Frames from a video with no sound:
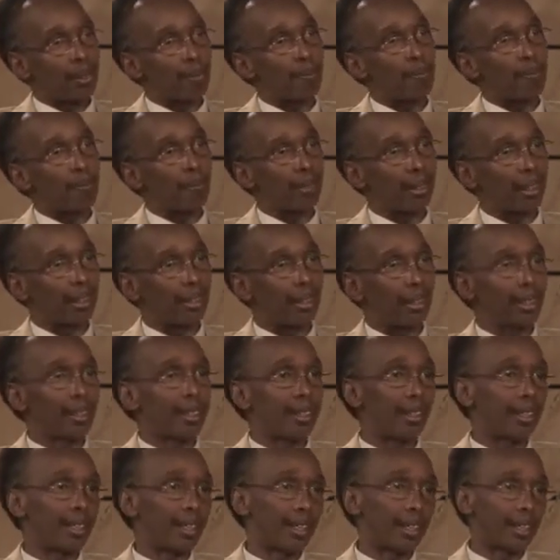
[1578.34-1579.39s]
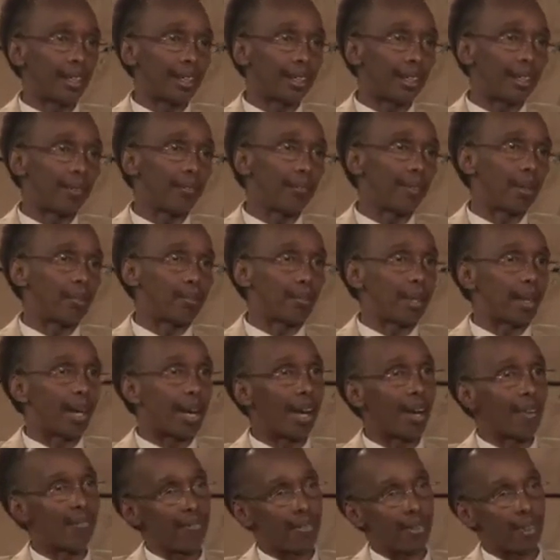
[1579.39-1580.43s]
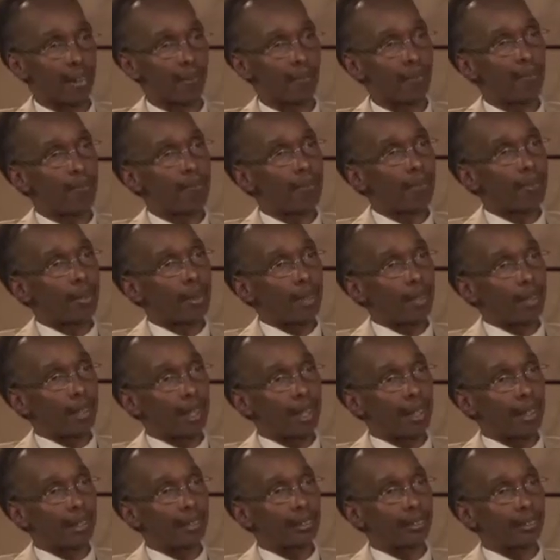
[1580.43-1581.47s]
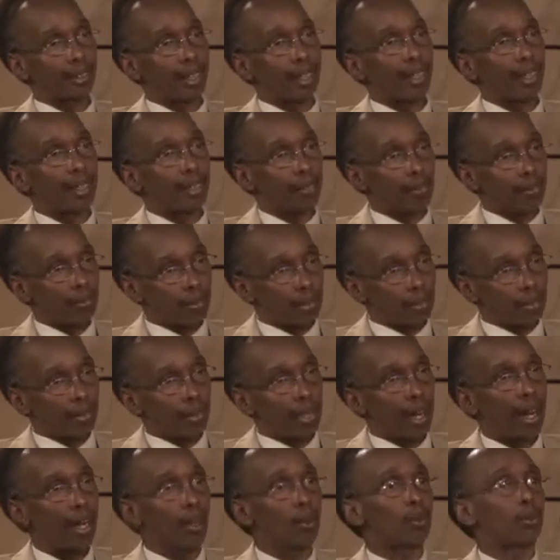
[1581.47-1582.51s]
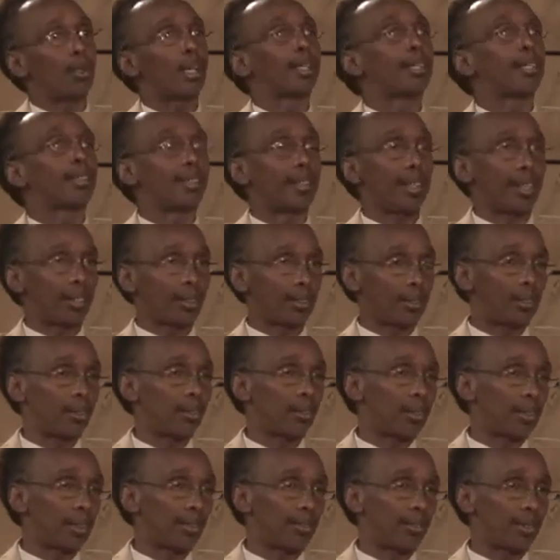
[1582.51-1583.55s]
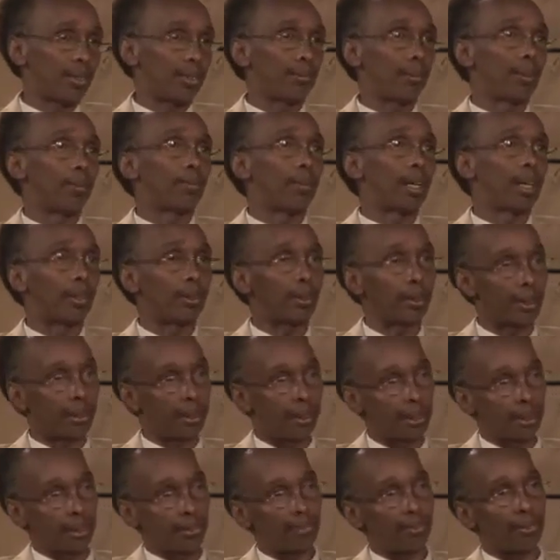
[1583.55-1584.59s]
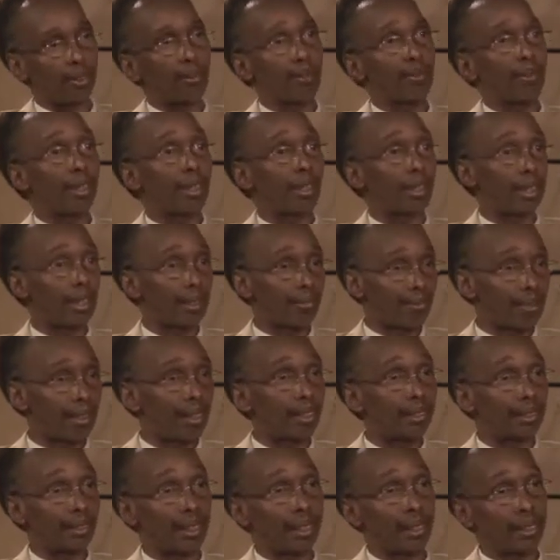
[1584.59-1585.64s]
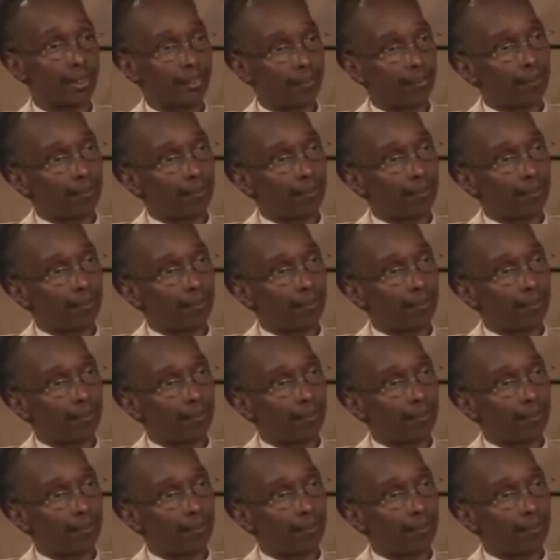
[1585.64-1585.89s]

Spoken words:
mingle here, and then maybe have them understand how to attract also the visible minorities from their side.